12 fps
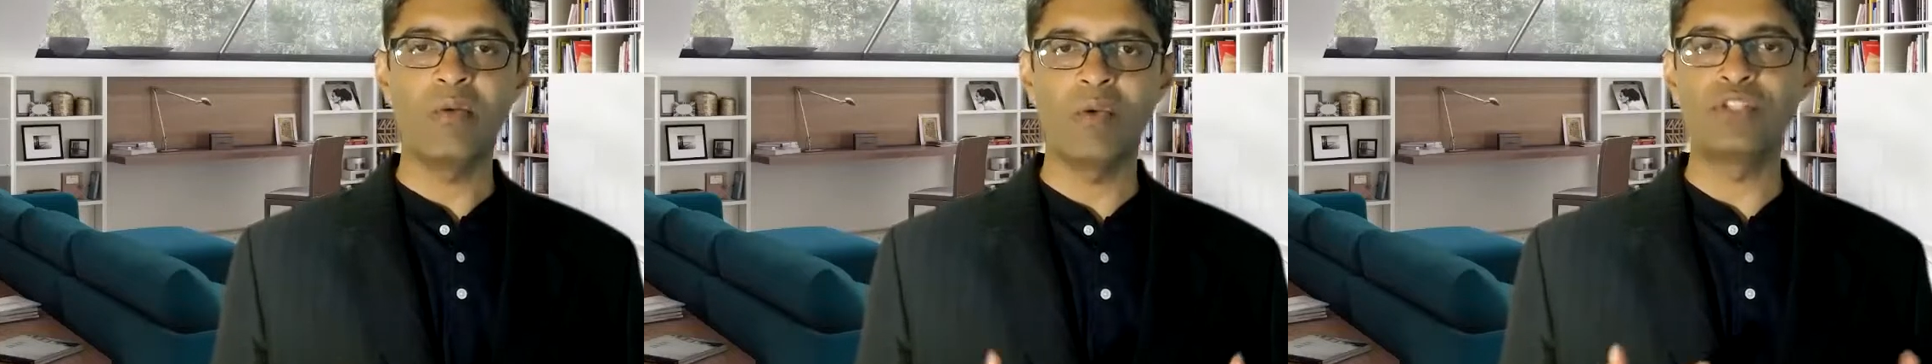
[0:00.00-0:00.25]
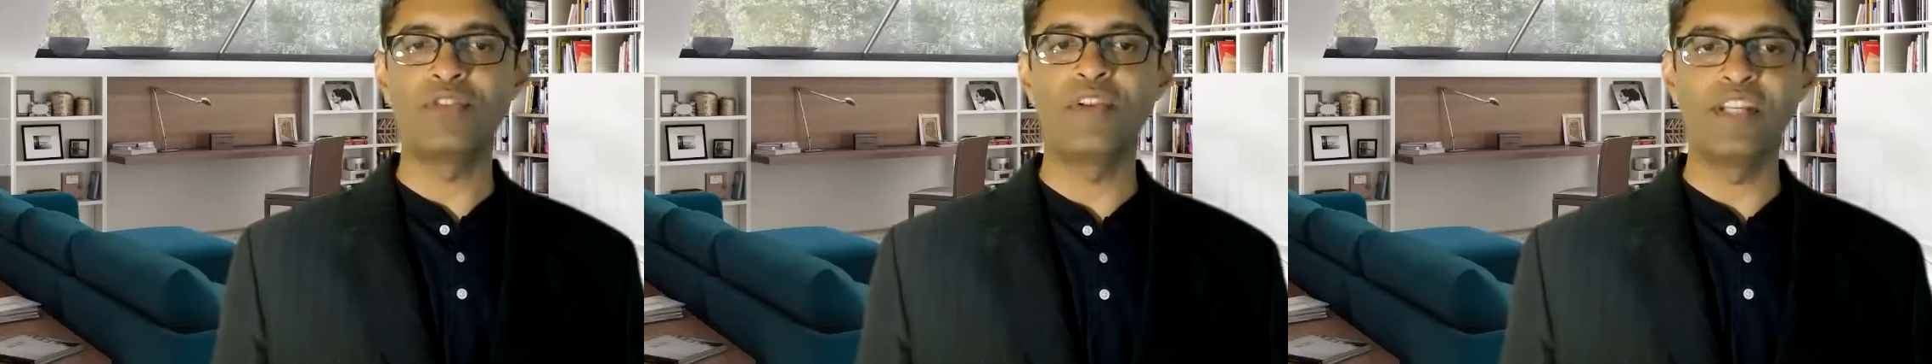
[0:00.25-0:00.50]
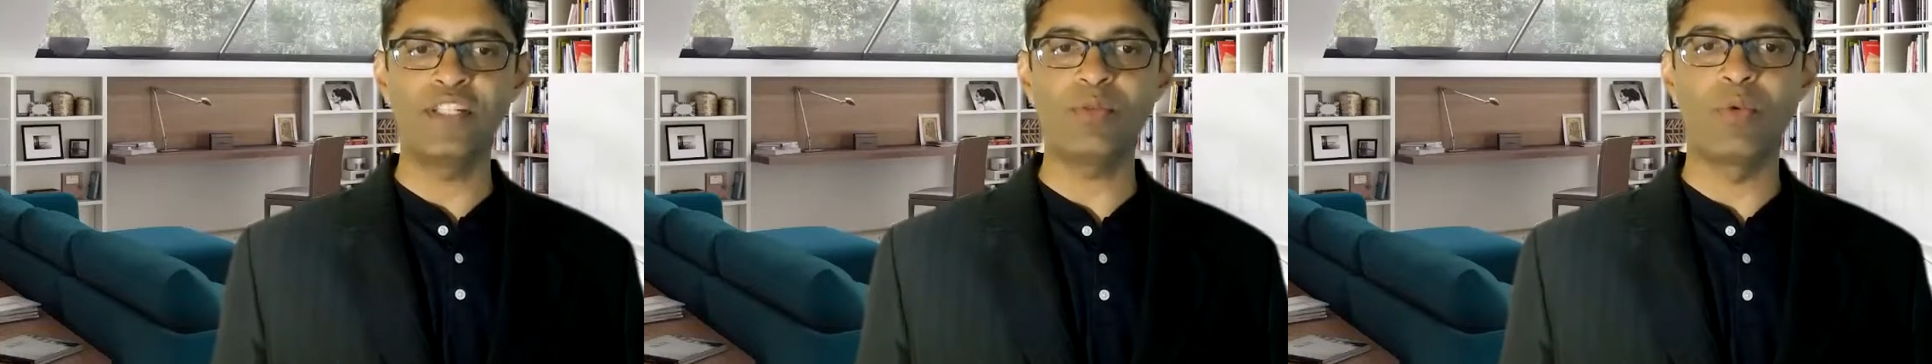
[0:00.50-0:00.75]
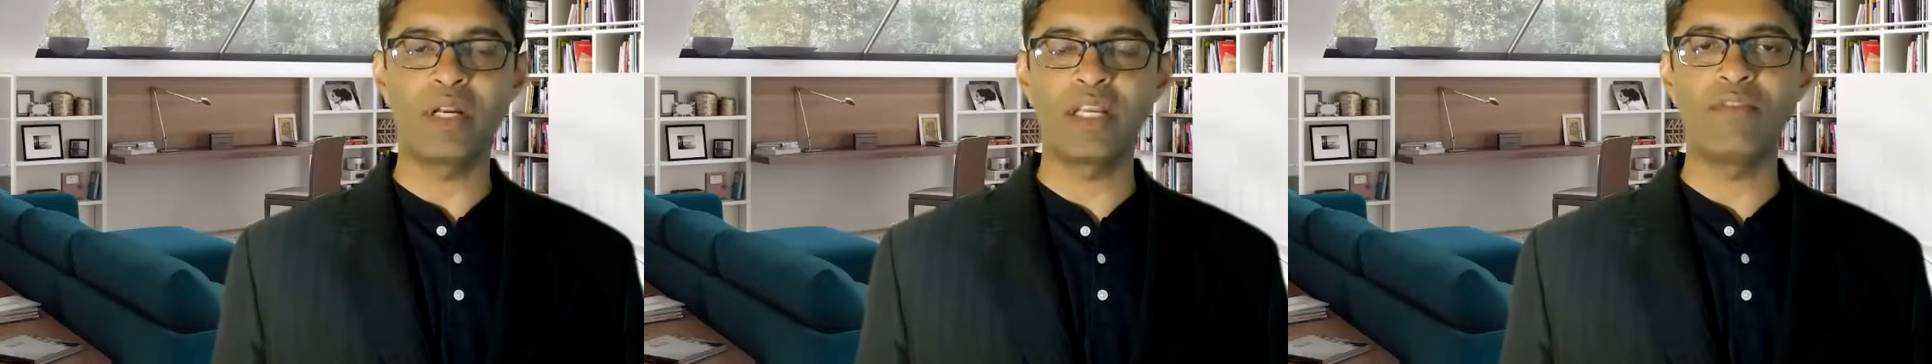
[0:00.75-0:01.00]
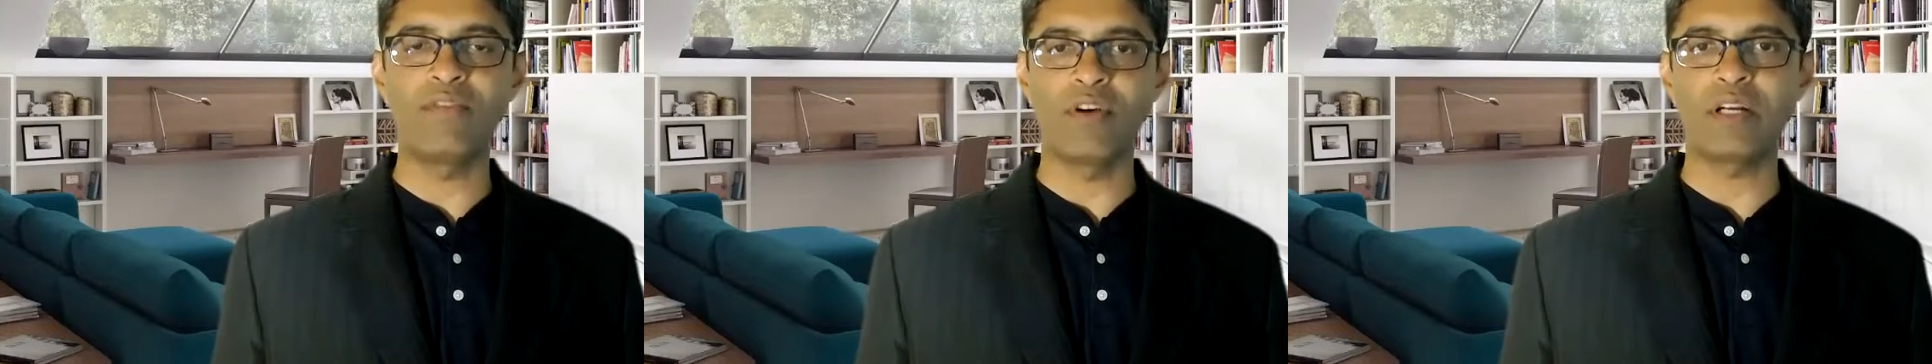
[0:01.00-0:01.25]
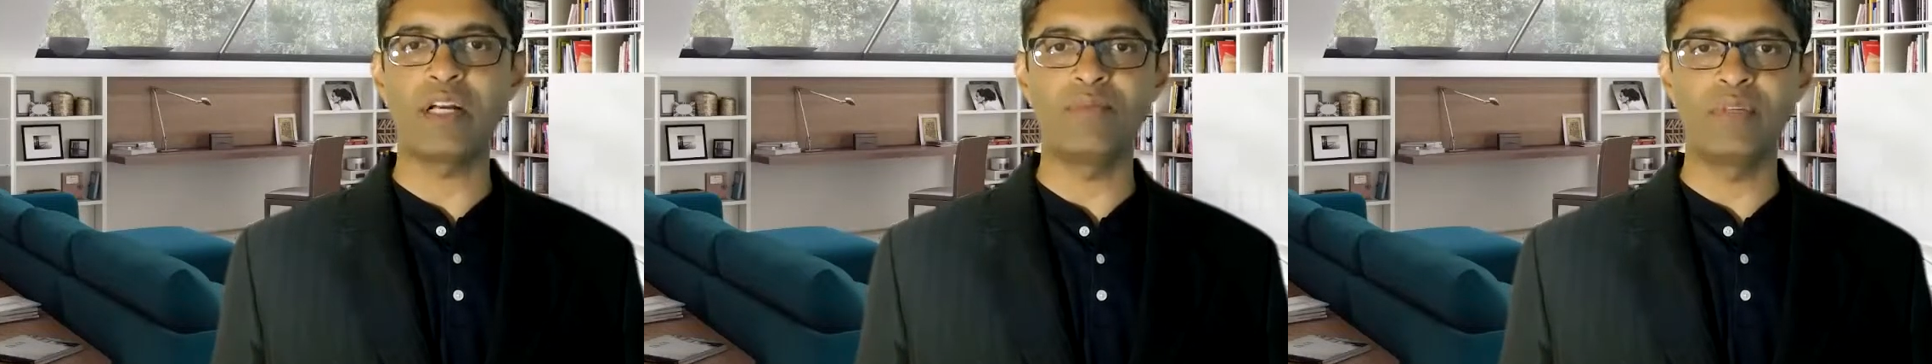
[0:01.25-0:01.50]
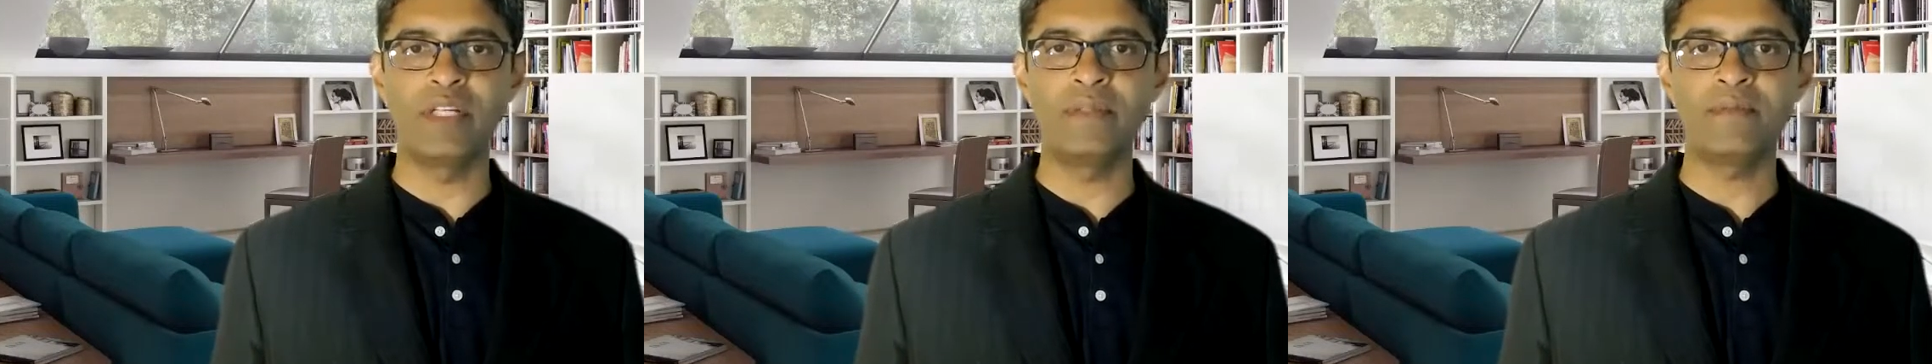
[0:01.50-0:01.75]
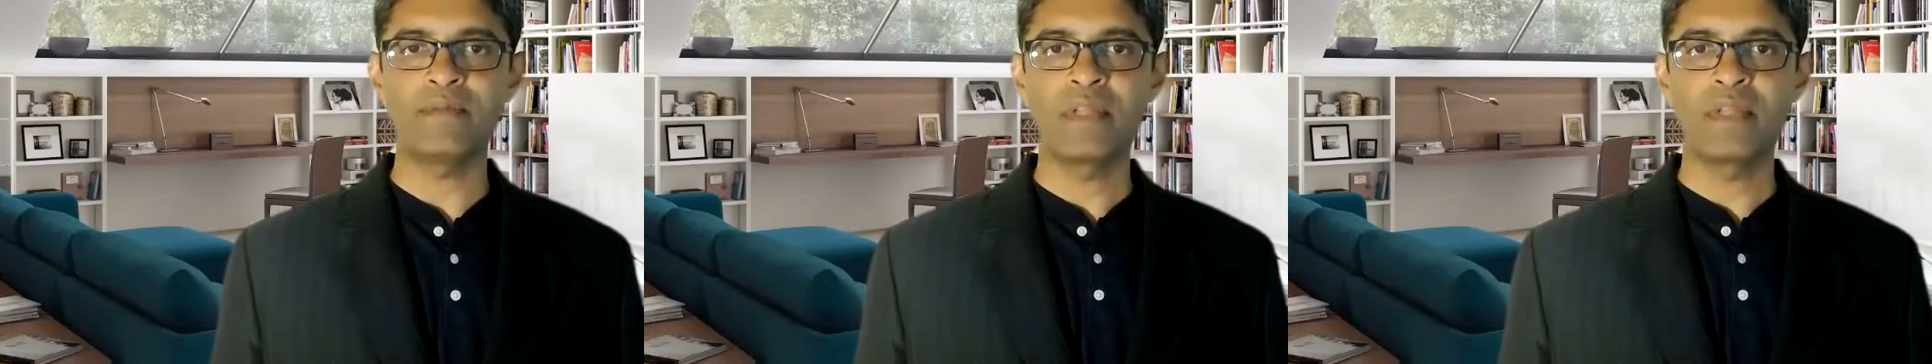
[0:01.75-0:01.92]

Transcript: once you finish working for a company.